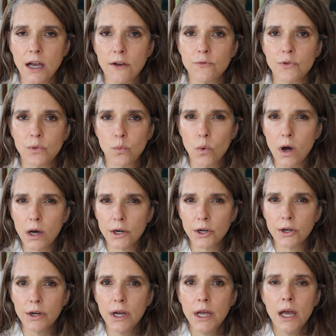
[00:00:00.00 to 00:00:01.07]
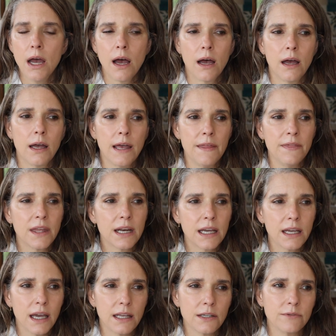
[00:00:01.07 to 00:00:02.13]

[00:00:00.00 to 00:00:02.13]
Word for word: off with water. And then I kind